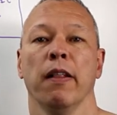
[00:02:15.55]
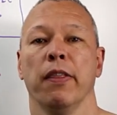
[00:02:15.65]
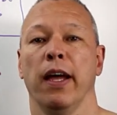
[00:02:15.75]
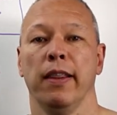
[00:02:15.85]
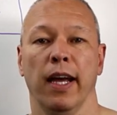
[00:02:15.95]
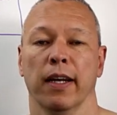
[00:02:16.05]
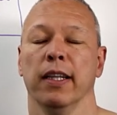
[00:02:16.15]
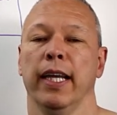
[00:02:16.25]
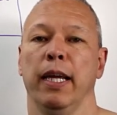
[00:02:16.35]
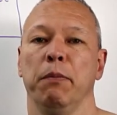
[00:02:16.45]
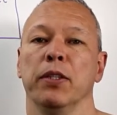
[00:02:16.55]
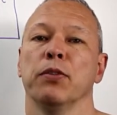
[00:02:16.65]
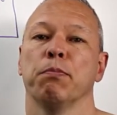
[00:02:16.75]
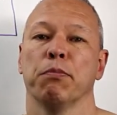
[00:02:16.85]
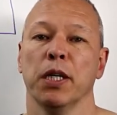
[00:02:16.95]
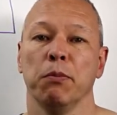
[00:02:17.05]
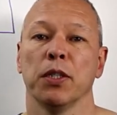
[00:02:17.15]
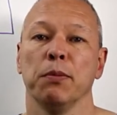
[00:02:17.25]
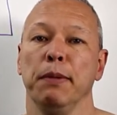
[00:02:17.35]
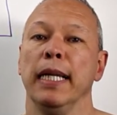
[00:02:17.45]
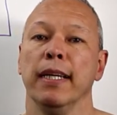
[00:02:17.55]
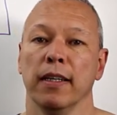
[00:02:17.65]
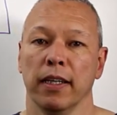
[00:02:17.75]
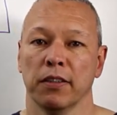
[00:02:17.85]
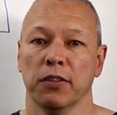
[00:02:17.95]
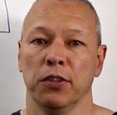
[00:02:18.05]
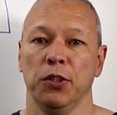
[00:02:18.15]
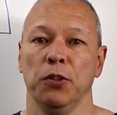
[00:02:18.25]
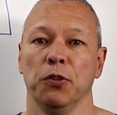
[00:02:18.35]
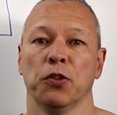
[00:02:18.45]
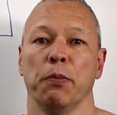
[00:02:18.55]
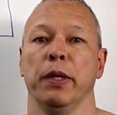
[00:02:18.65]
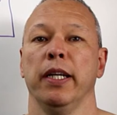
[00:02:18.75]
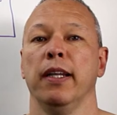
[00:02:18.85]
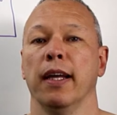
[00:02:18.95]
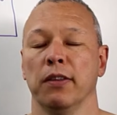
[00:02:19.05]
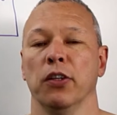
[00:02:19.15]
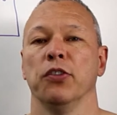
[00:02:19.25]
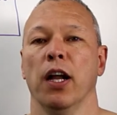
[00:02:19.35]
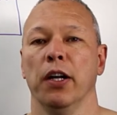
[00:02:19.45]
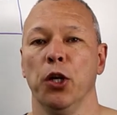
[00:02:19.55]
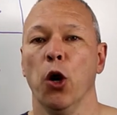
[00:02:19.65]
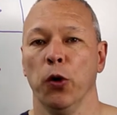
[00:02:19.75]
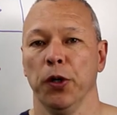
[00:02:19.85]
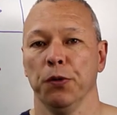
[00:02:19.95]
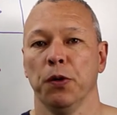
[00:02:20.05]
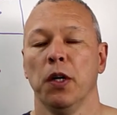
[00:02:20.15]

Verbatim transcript: then that claim is pretty much meaningless to somebody that does not know you.